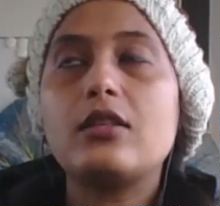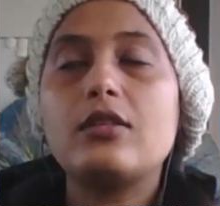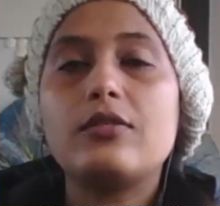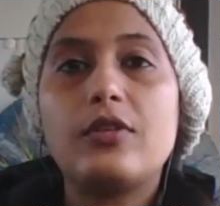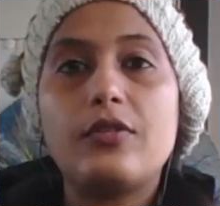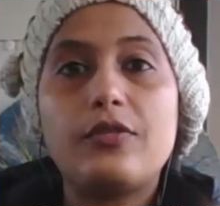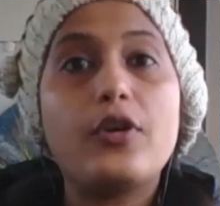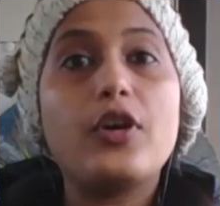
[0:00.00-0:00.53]

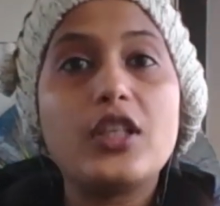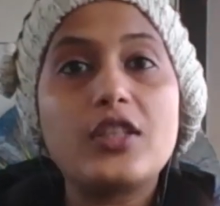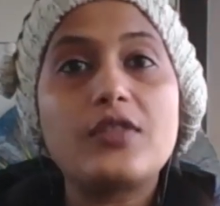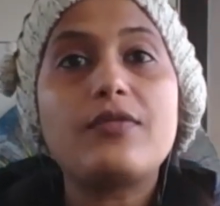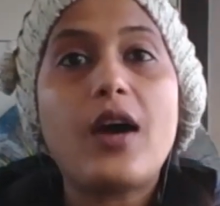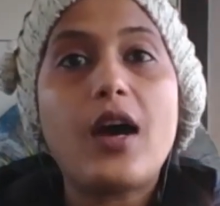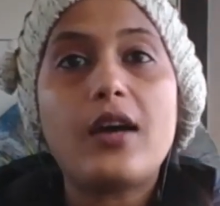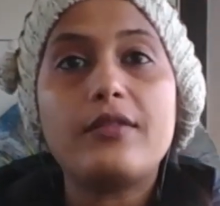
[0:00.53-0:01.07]
the first
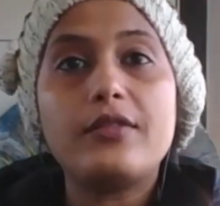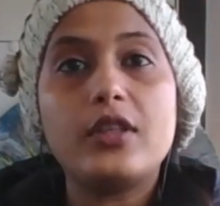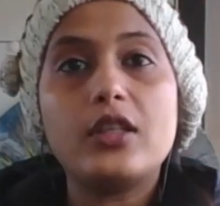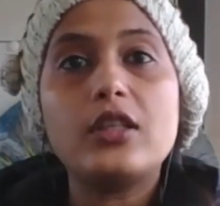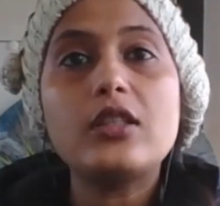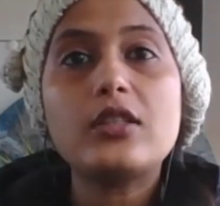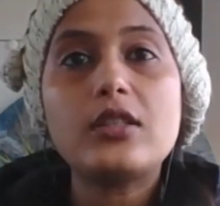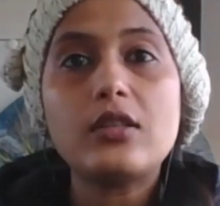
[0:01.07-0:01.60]
5
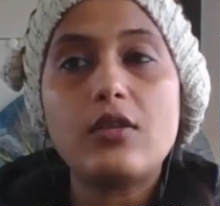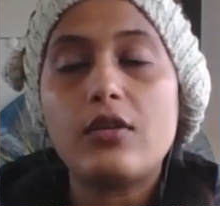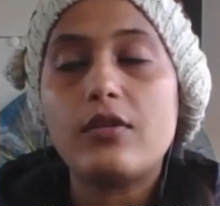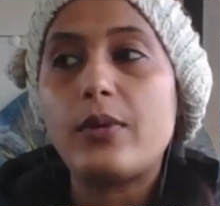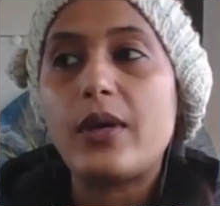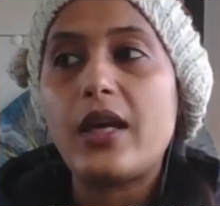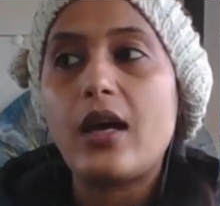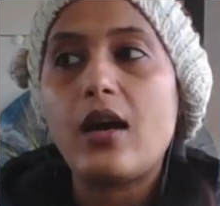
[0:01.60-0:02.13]
years or
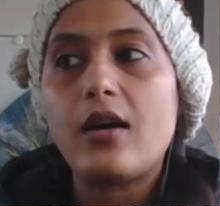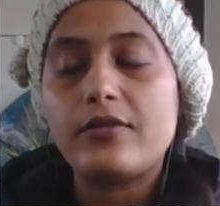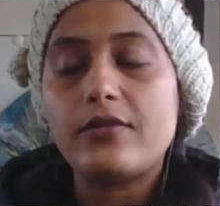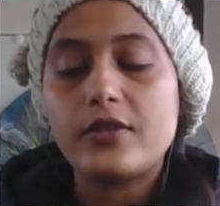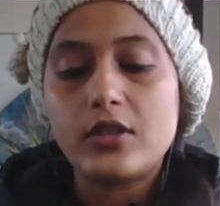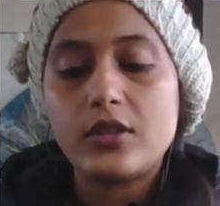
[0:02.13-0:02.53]
where after